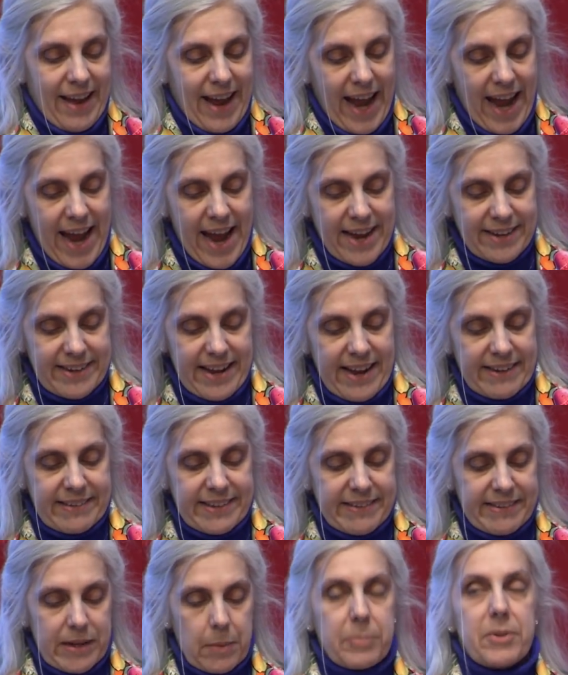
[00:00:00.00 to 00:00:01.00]
and as
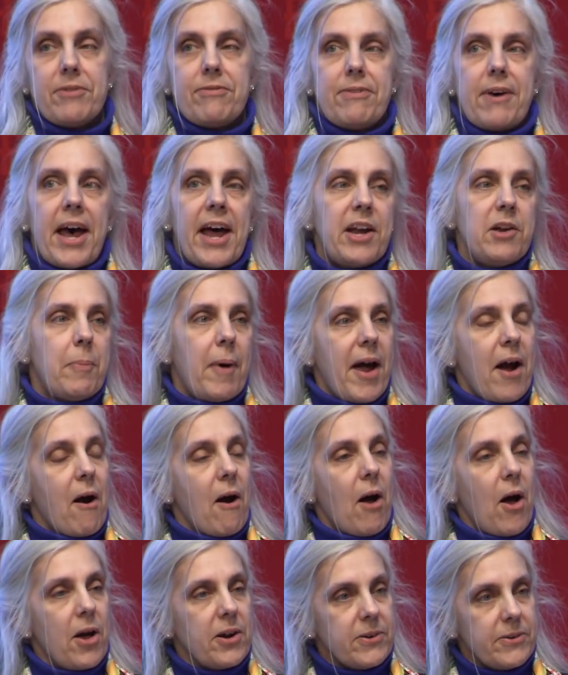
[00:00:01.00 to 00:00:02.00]
exemplified by
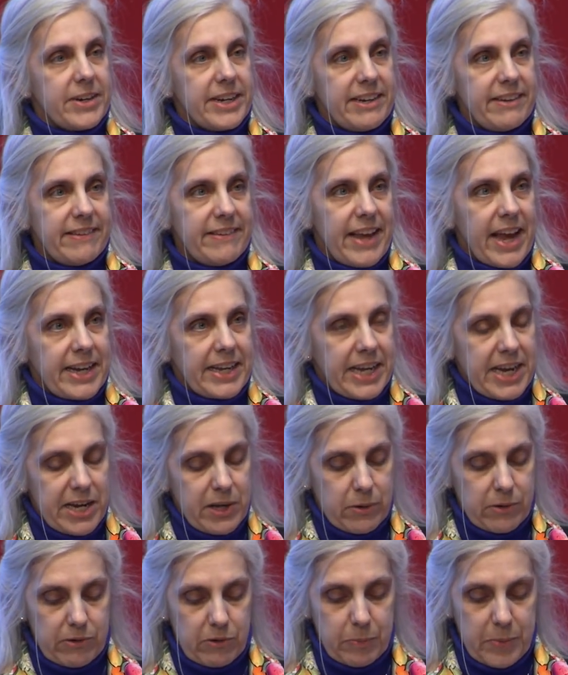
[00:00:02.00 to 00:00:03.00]
our honorees and
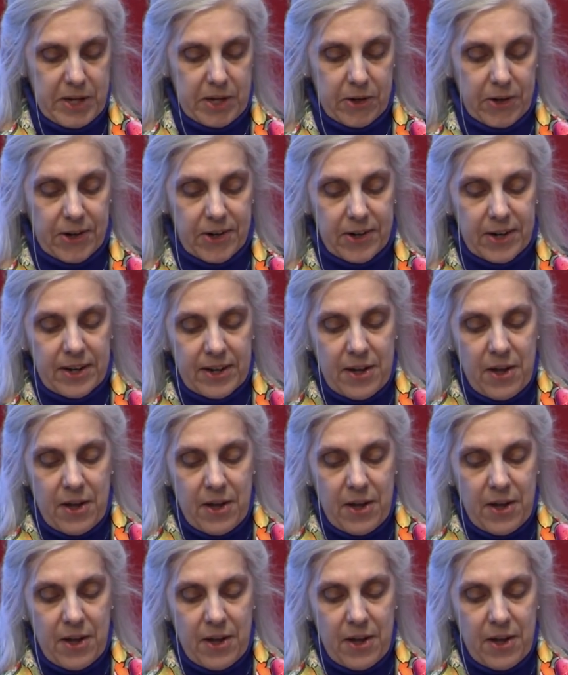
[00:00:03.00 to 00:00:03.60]
keynote speaker,